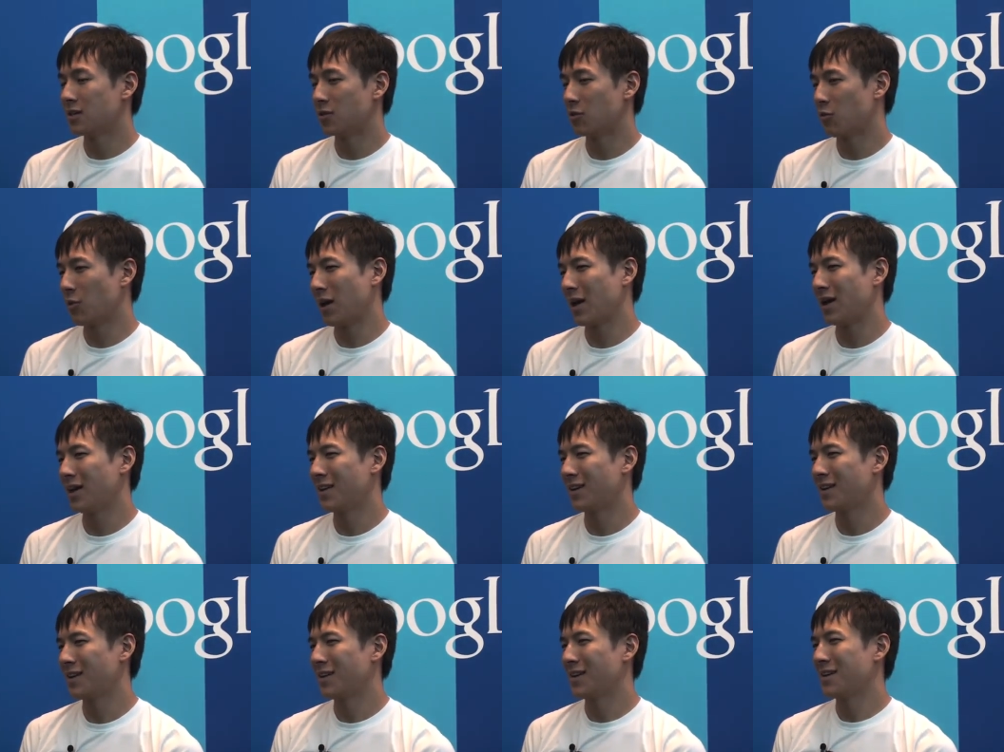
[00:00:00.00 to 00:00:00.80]
the
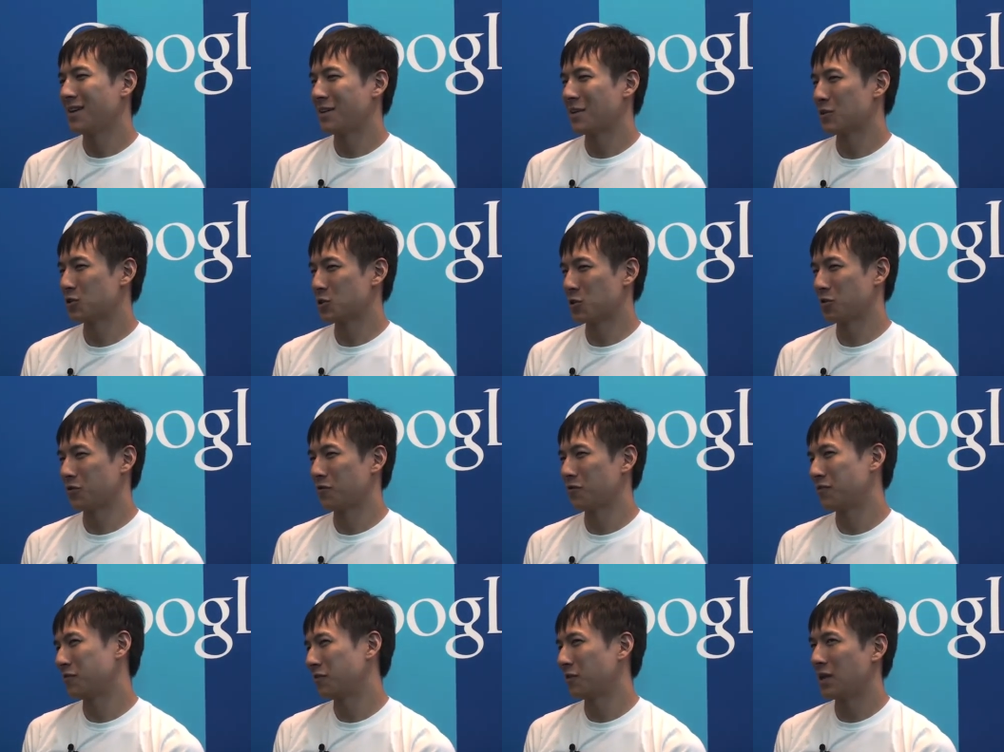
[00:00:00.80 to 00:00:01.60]
way you're sort
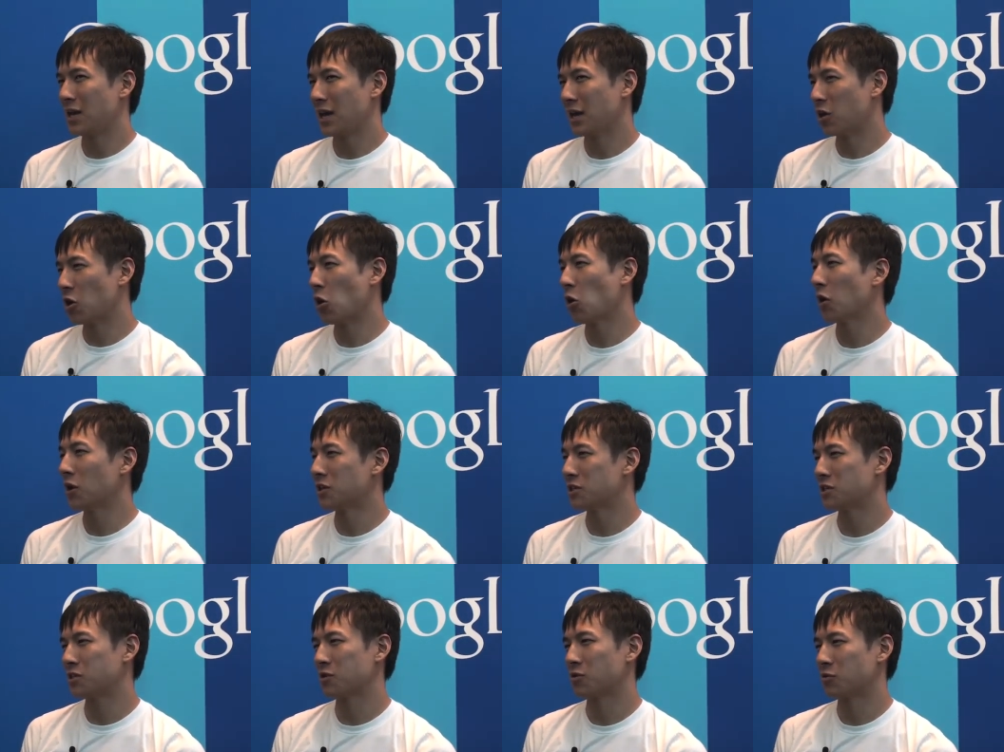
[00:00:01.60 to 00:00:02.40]
of
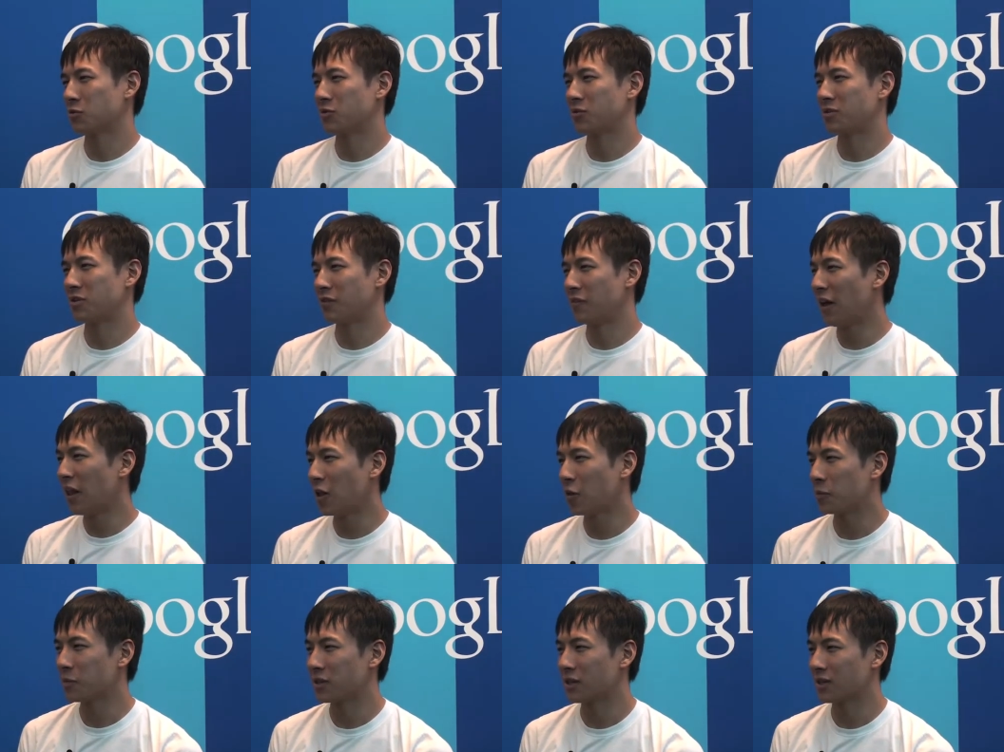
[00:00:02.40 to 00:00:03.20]
encouraged to
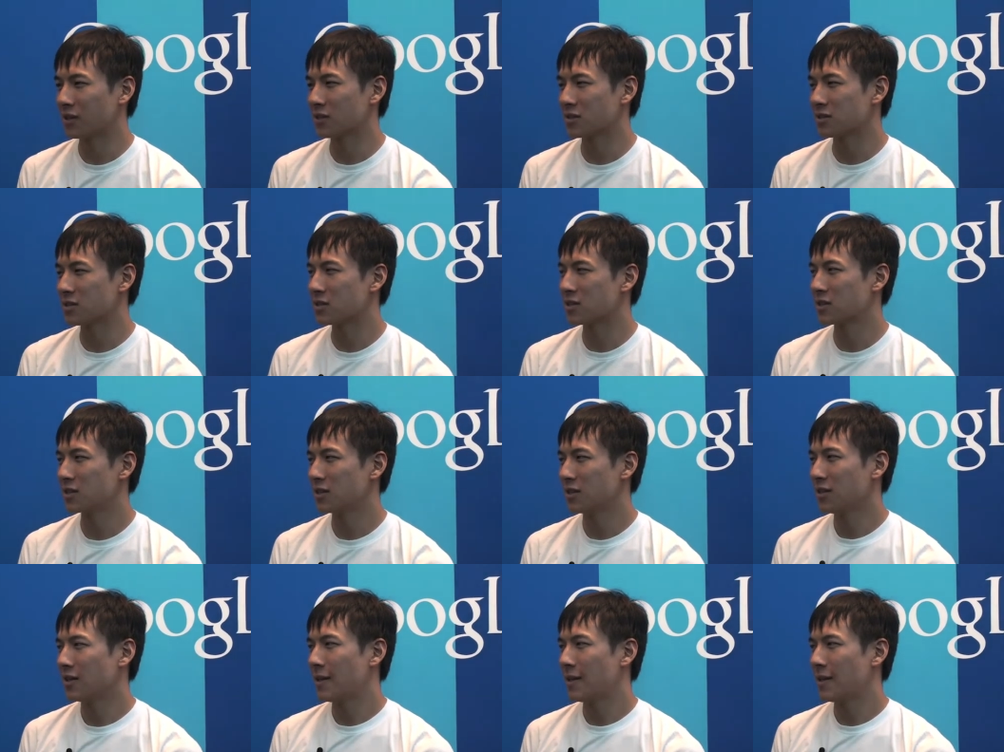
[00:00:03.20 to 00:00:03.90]
develop things